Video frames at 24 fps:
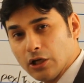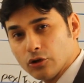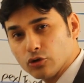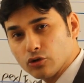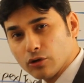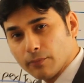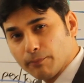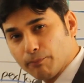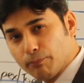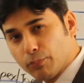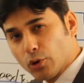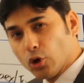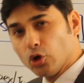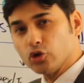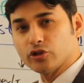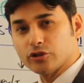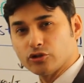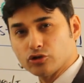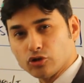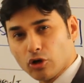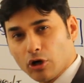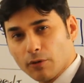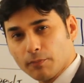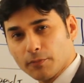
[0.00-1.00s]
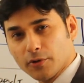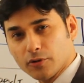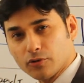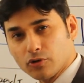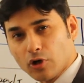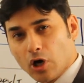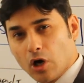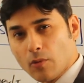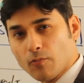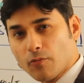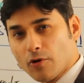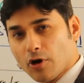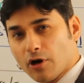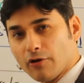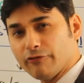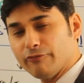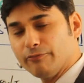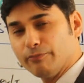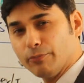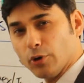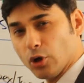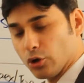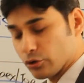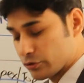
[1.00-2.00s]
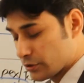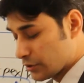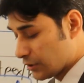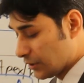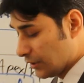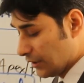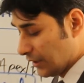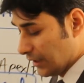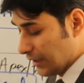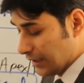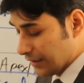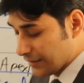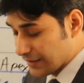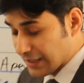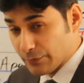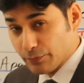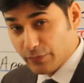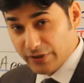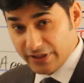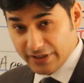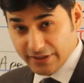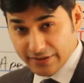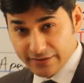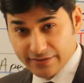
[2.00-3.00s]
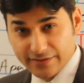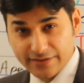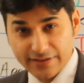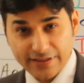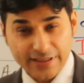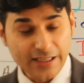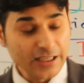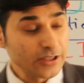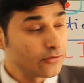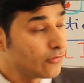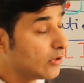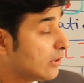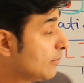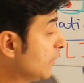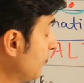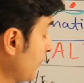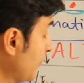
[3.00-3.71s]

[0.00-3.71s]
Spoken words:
So both top of both. That means it will be